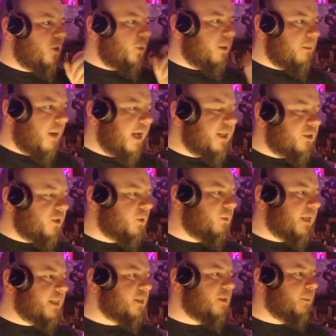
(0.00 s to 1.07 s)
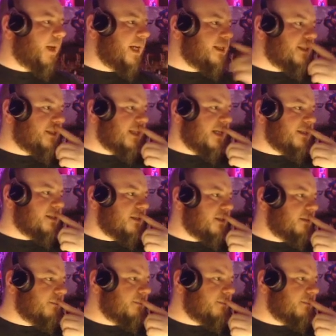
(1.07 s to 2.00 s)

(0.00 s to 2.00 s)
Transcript: We might do desert bases actually.